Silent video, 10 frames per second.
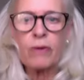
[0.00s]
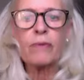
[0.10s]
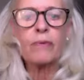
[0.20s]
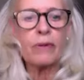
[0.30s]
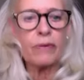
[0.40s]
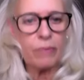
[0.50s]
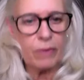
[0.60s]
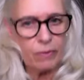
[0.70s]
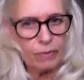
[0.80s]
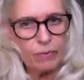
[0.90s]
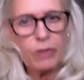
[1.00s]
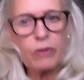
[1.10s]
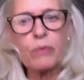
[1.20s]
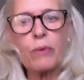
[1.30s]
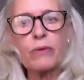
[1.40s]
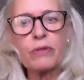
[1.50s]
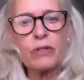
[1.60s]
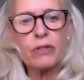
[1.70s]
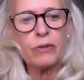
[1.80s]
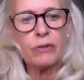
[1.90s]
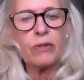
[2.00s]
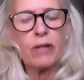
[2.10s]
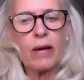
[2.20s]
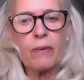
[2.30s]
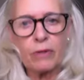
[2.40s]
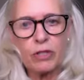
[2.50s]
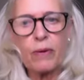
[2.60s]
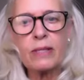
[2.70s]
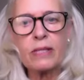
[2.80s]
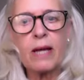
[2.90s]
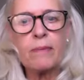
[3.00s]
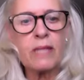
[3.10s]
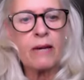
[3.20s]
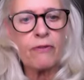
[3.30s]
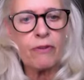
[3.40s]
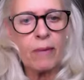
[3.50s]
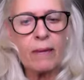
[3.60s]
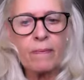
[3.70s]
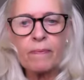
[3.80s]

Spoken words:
with what you're supposed to do. So that word trust comes up for me.